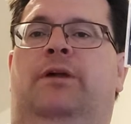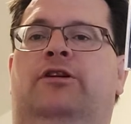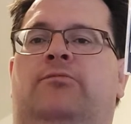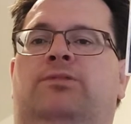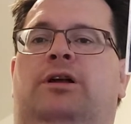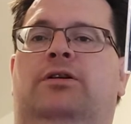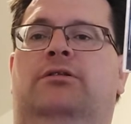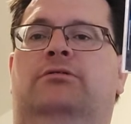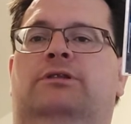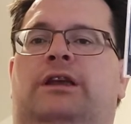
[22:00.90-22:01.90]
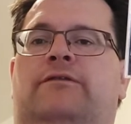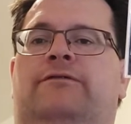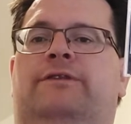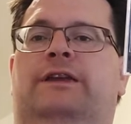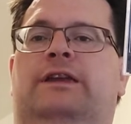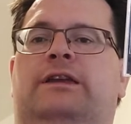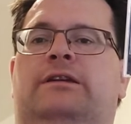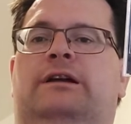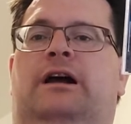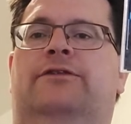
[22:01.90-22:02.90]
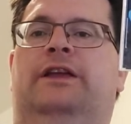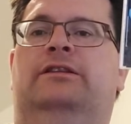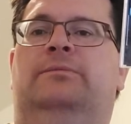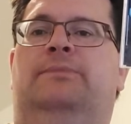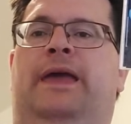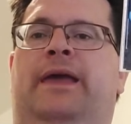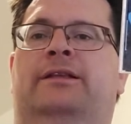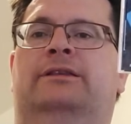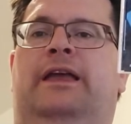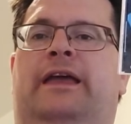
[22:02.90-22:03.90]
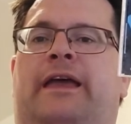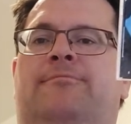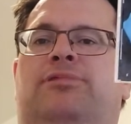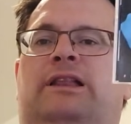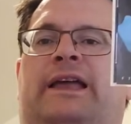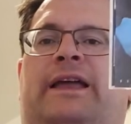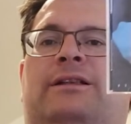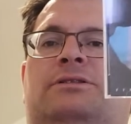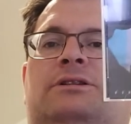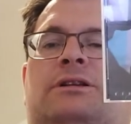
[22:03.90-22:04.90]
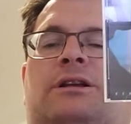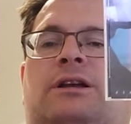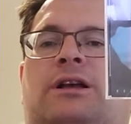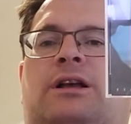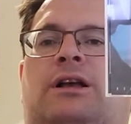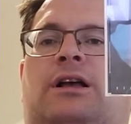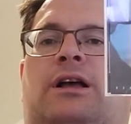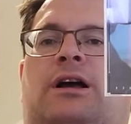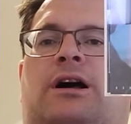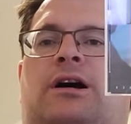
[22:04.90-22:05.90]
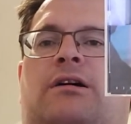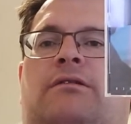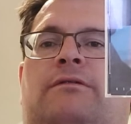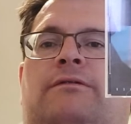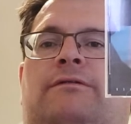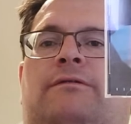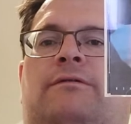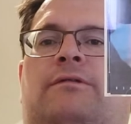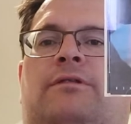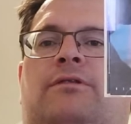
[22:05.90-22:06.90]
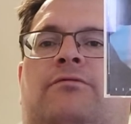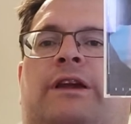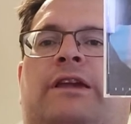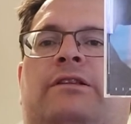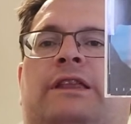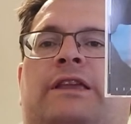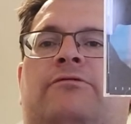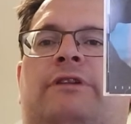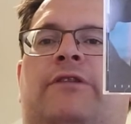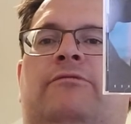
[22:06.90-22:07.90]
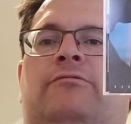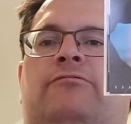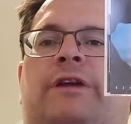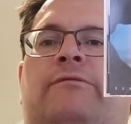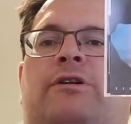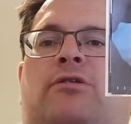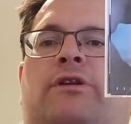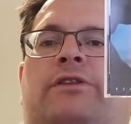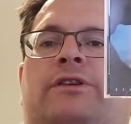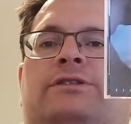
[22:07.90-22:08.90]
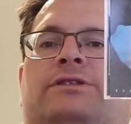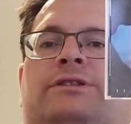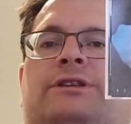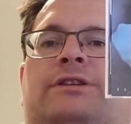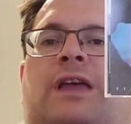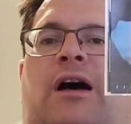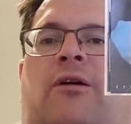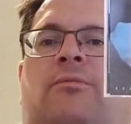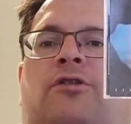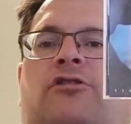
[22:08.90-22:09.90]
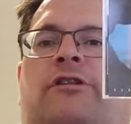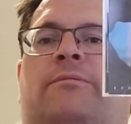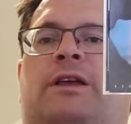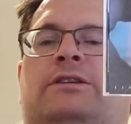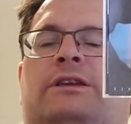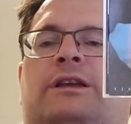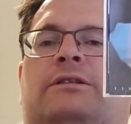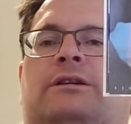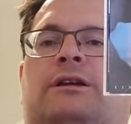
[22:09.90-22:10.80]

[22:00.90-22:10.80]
Michael Bloodgood, if he, I think the band had plans of re re re recording this this album or remixing it